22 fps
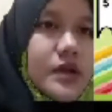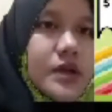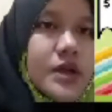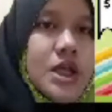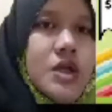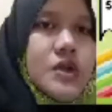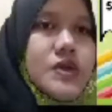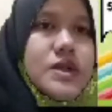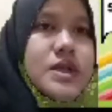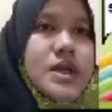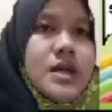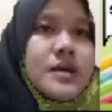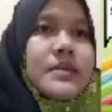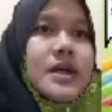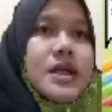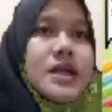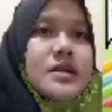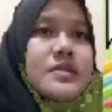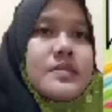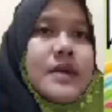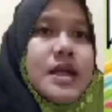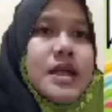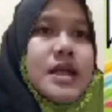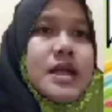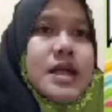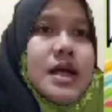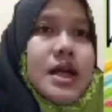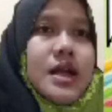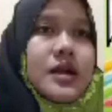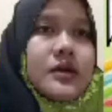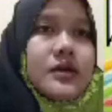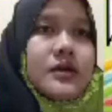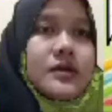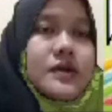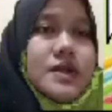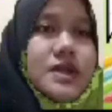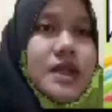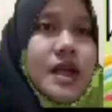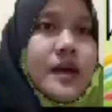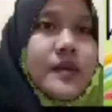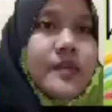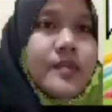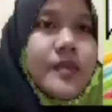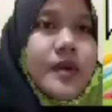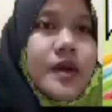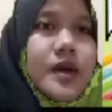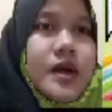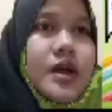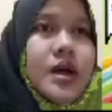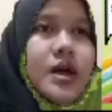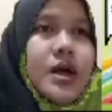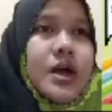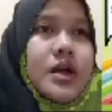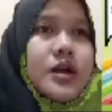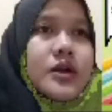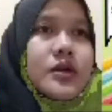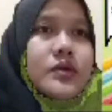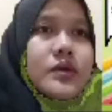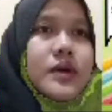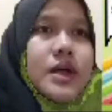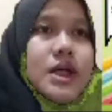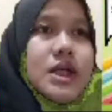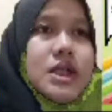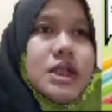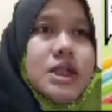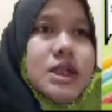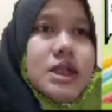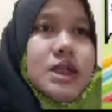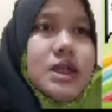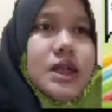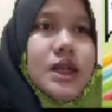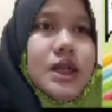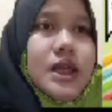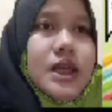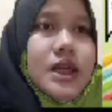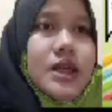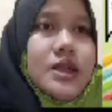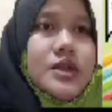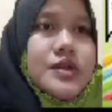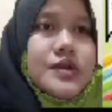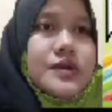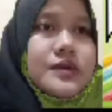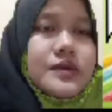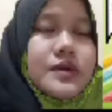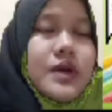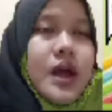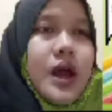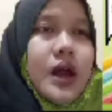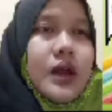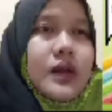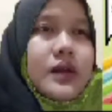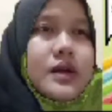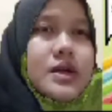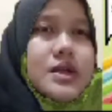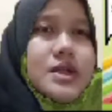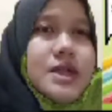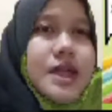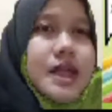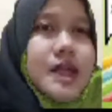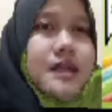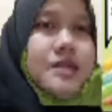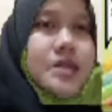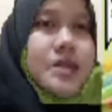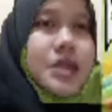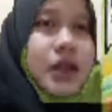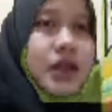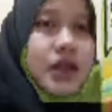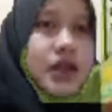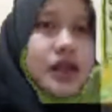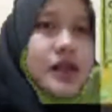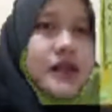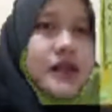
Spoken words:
using mathematical concept and question related to other subject.